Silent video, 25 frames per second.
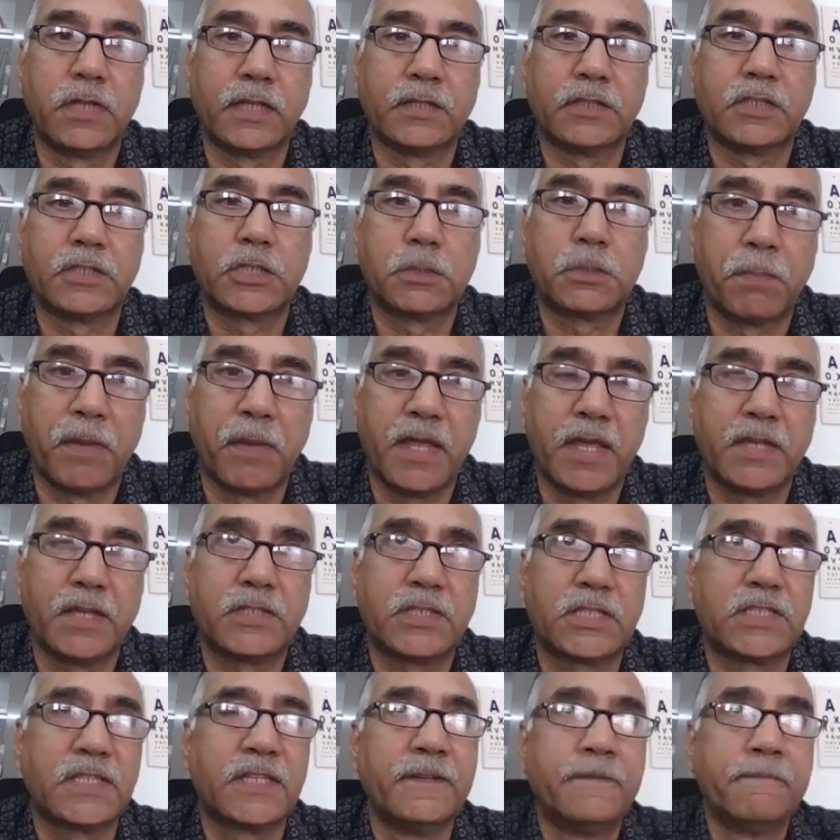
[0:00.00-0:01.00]
and
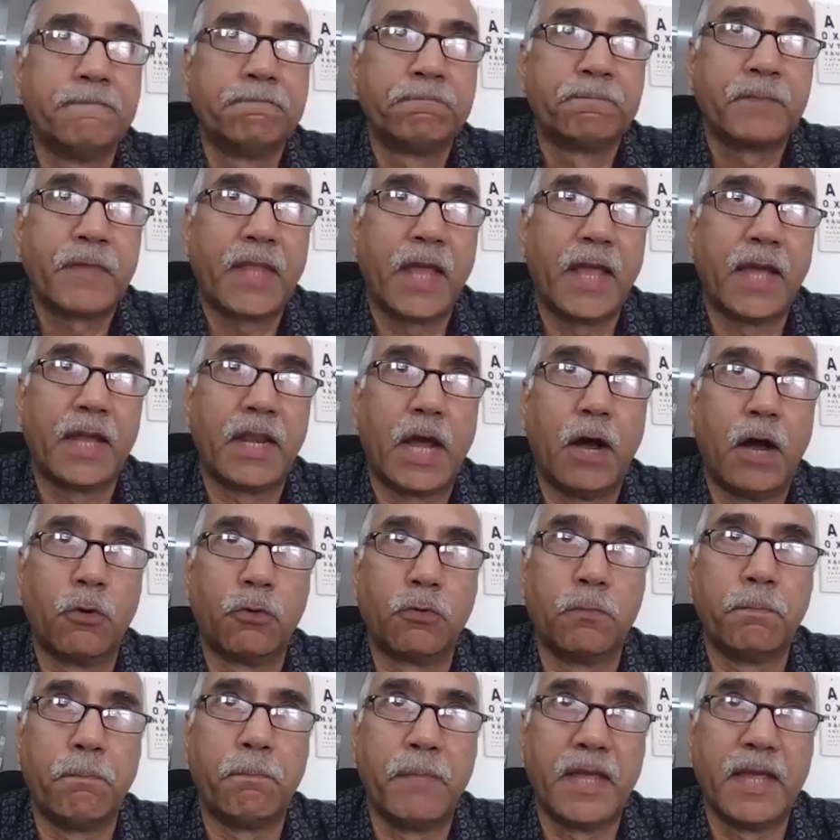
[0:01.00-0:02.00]
space, and how to
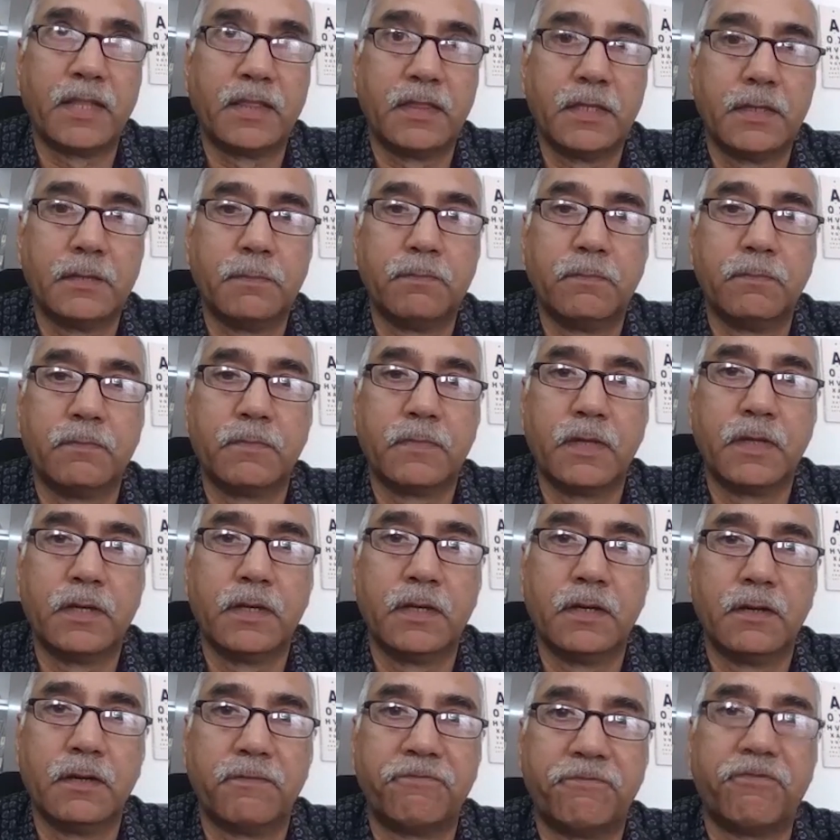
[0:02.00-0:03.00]
make them
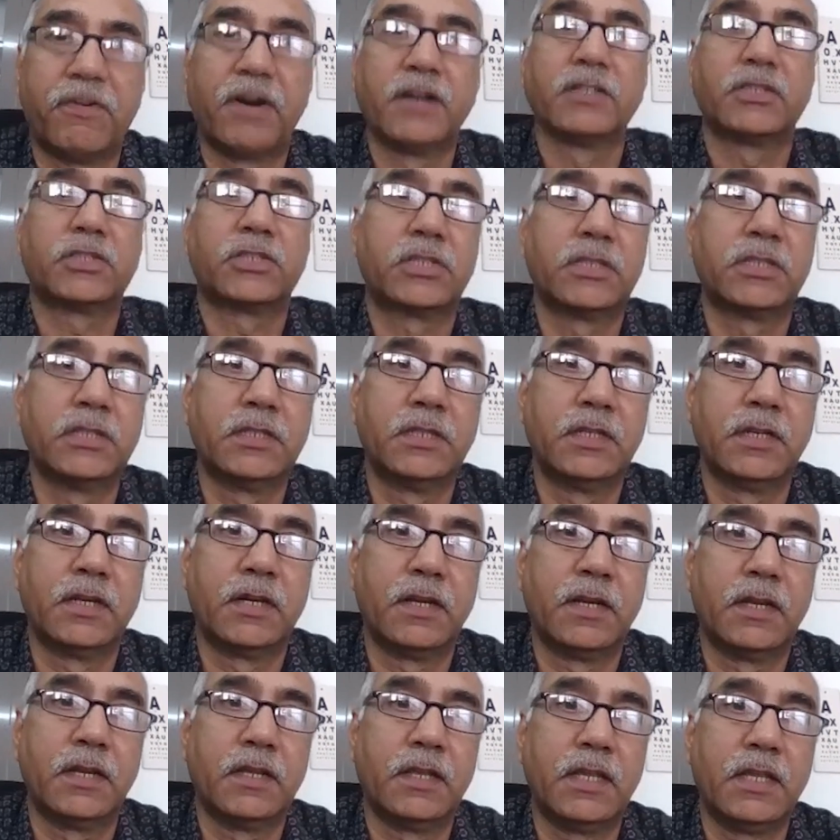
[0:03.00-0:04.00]
function
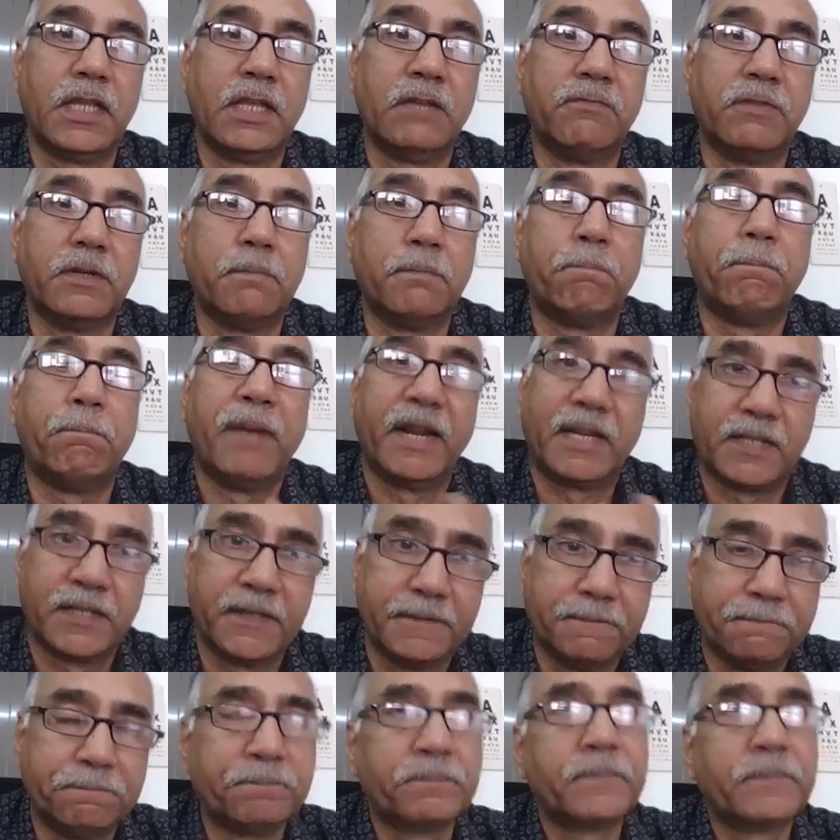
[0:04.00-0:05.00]
even
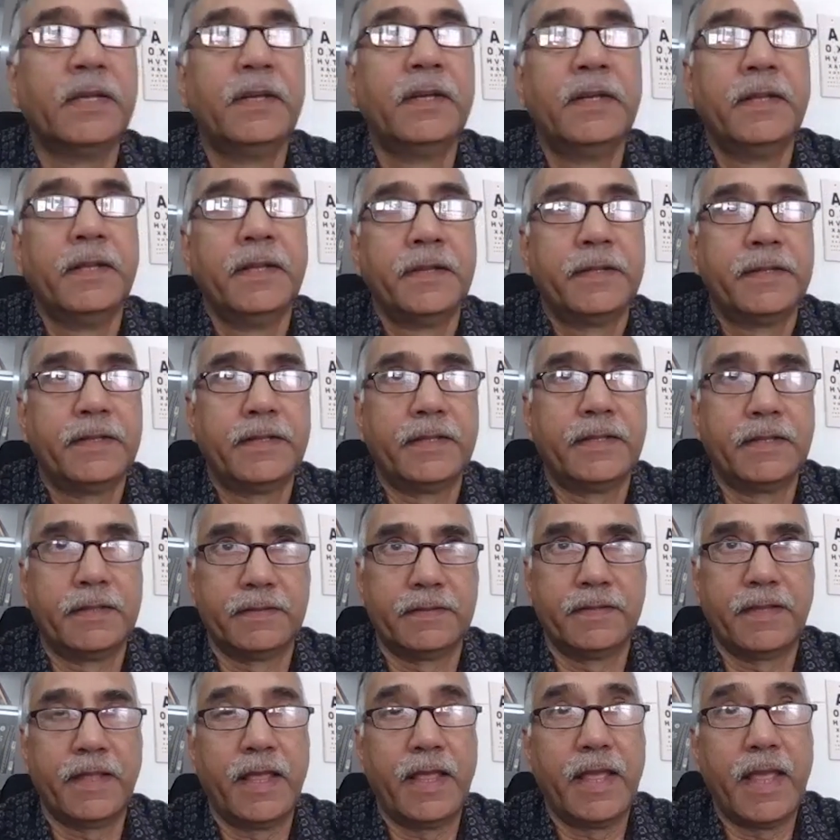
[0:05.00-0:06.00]
better.
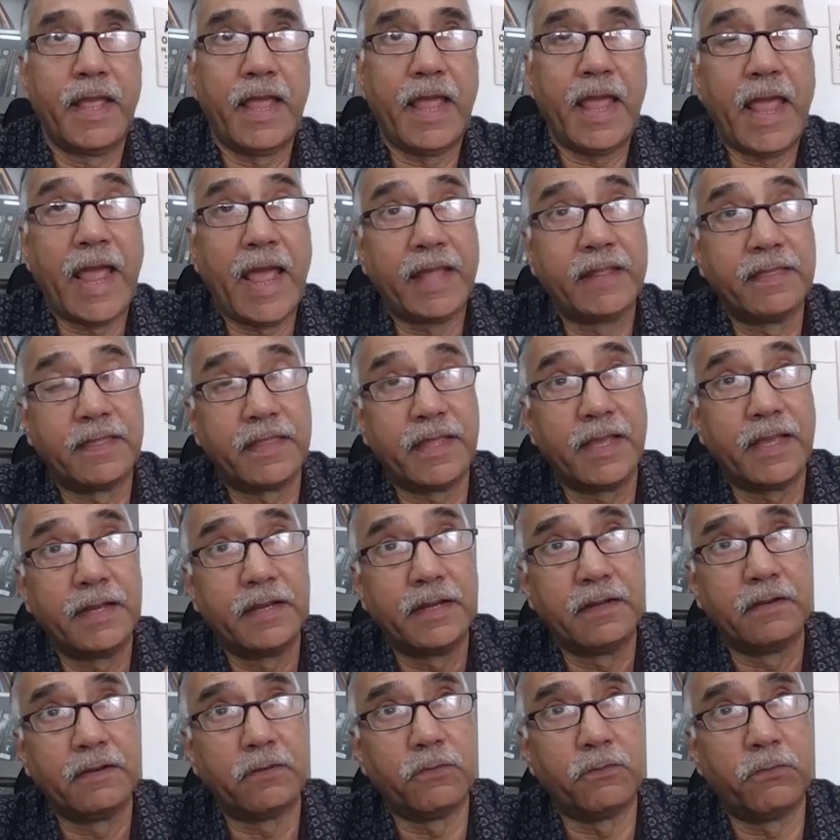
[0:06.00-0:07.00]
And
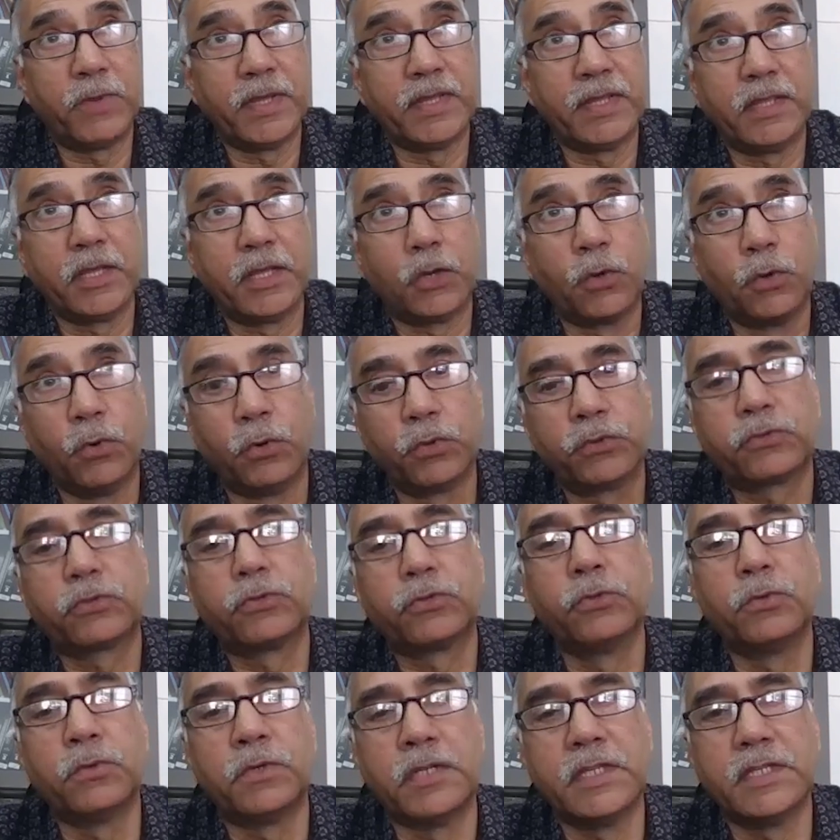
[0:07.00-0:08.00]
then when they go
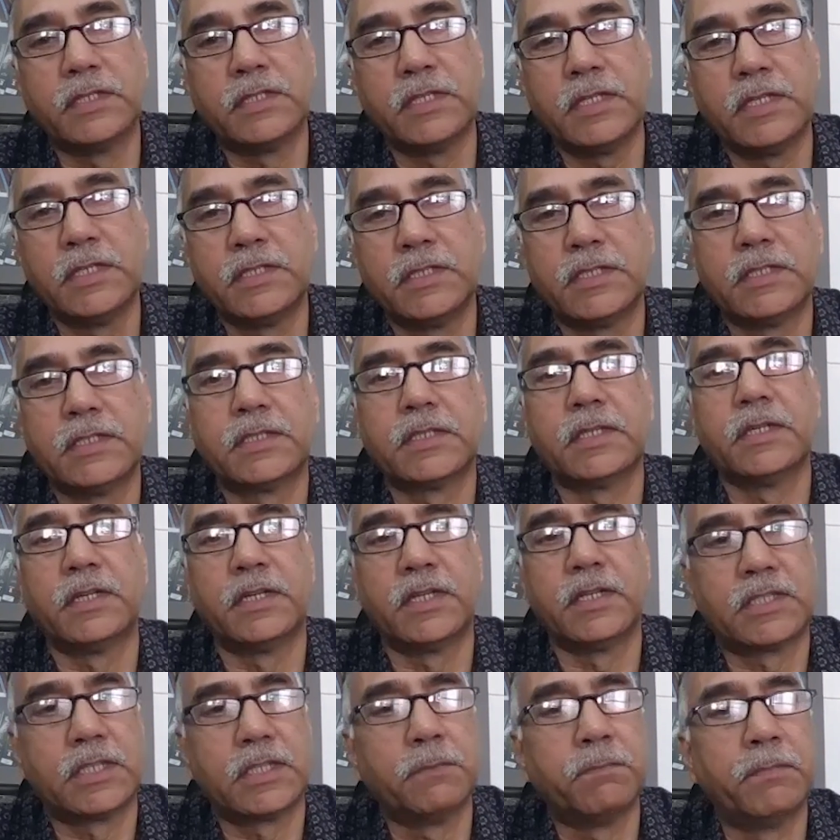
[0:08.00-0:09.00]
through diseases and
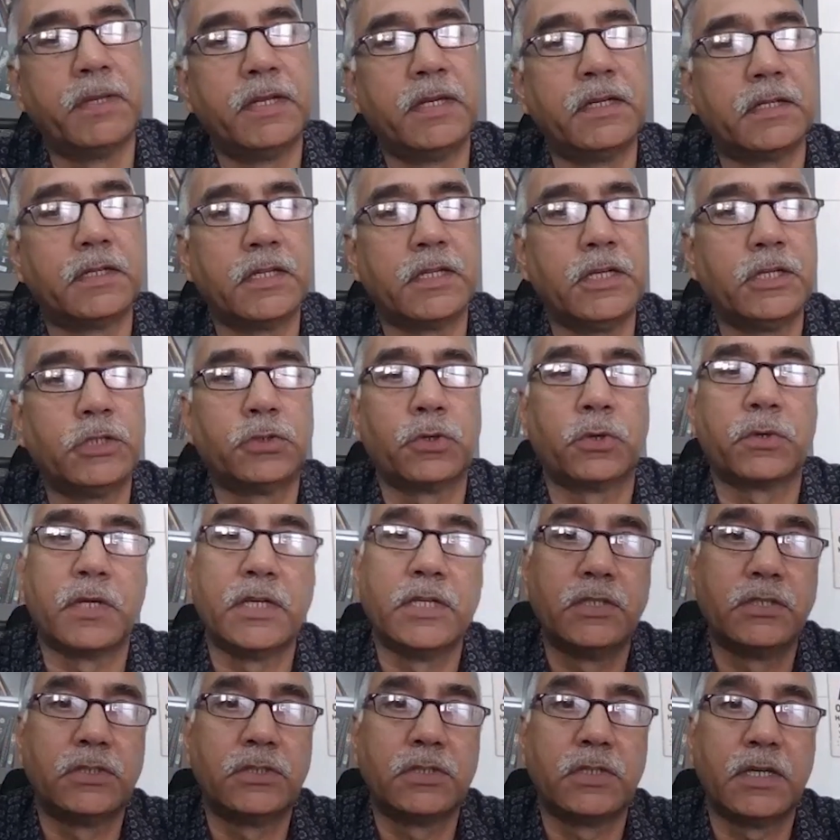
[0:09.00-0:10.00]
disabilities or
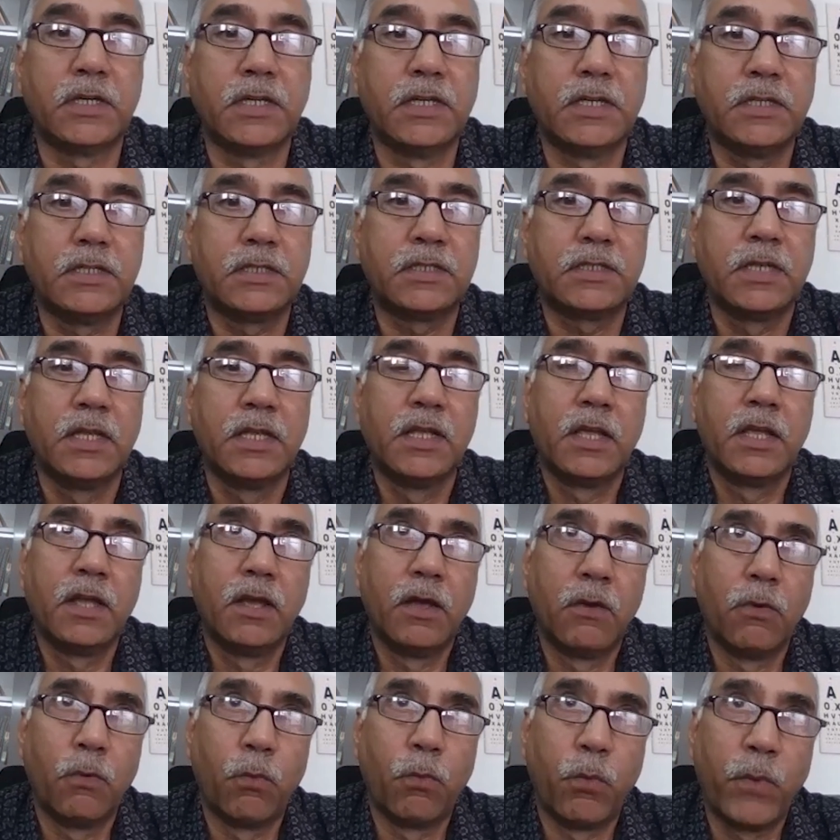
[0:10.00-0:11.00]
injuries,
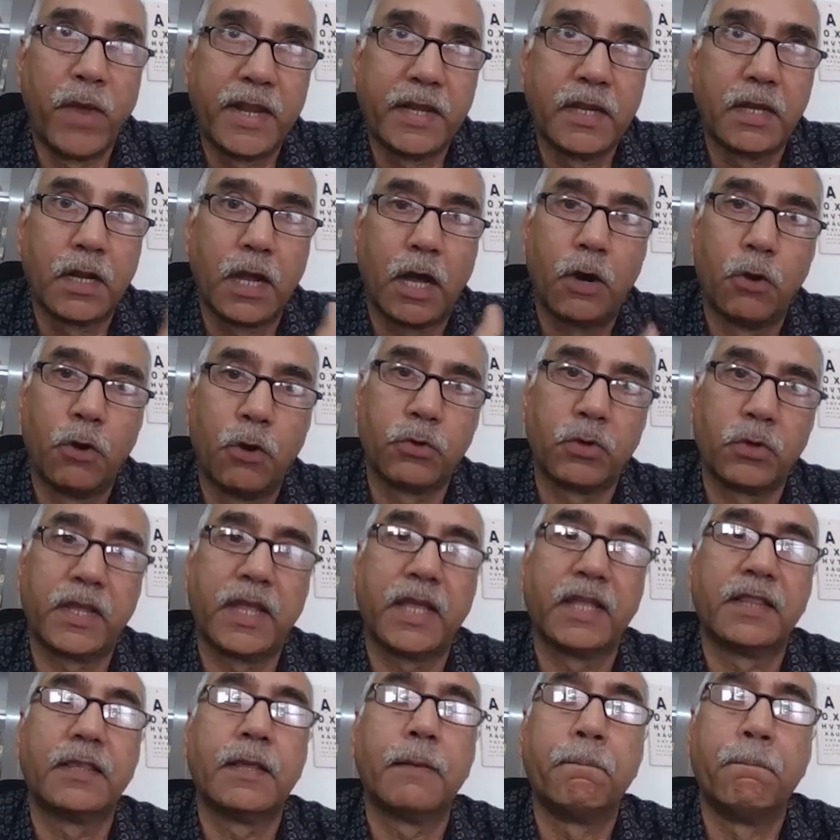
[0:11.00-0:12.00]
when and how to
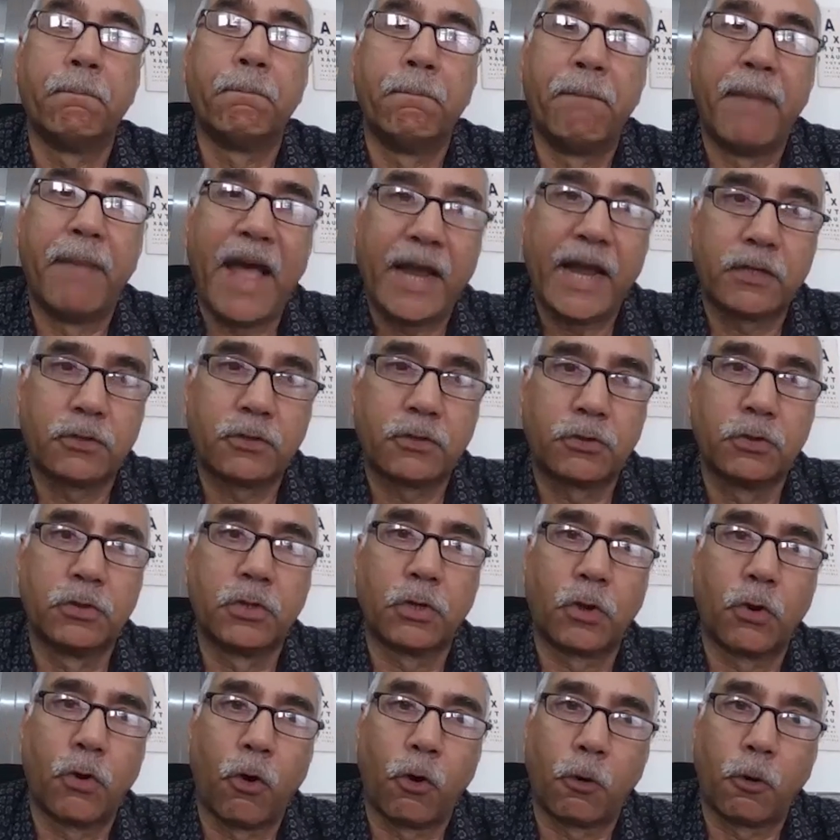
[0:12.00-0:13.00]
get them back to the
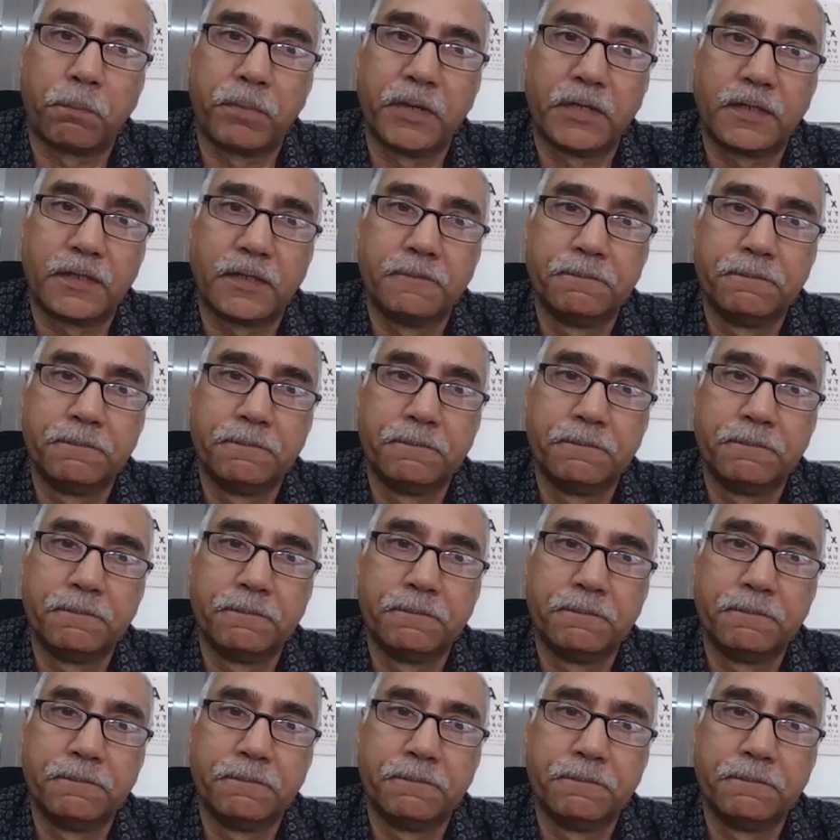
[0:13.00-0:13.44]
cockpit